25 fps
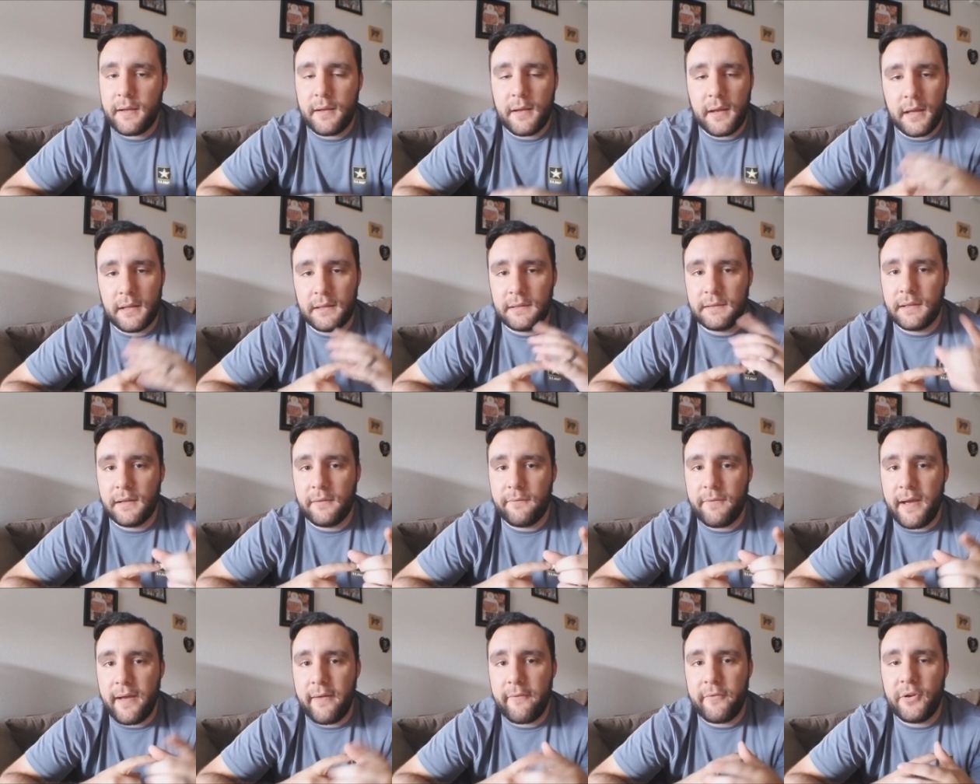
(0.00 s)
I
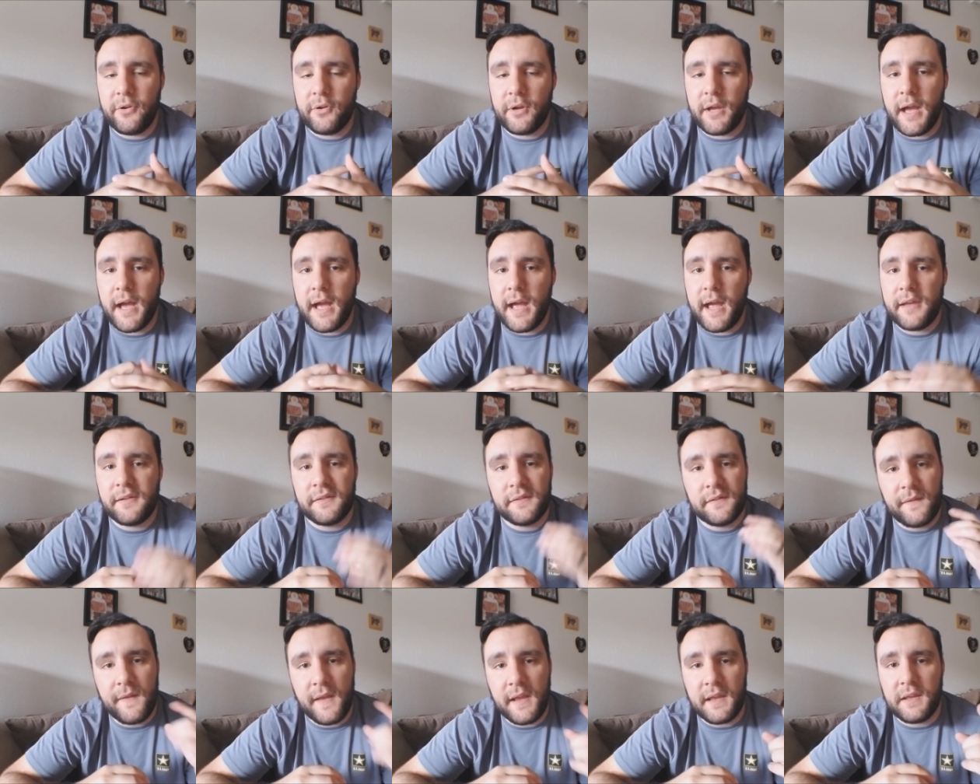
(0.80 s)
love having you
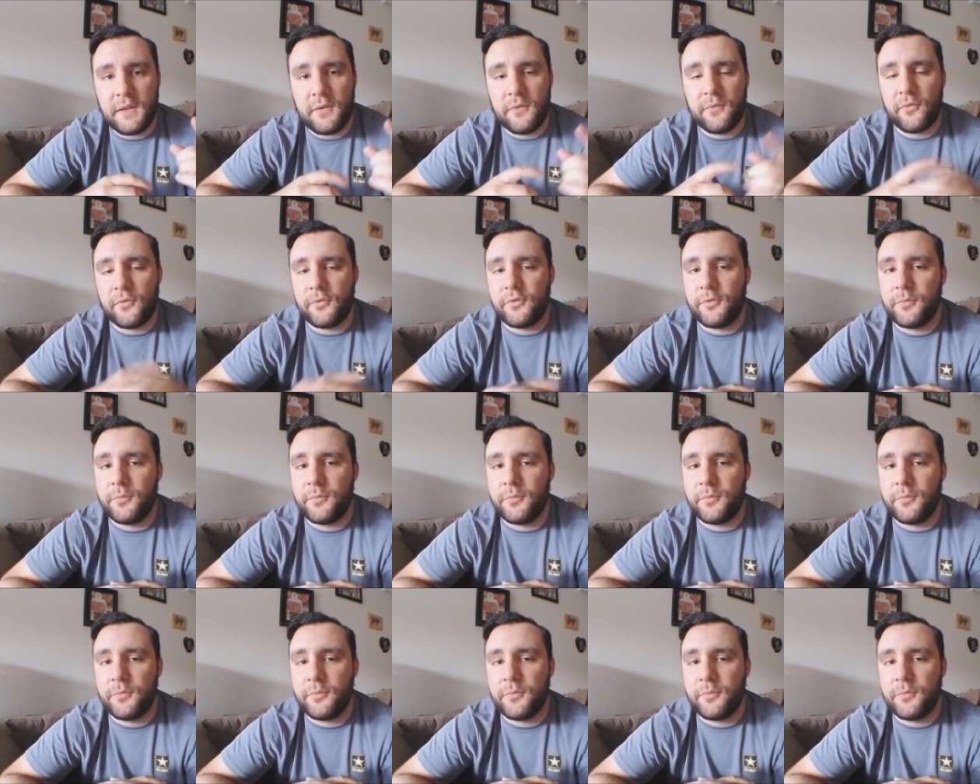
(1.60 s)
guys. Thank you for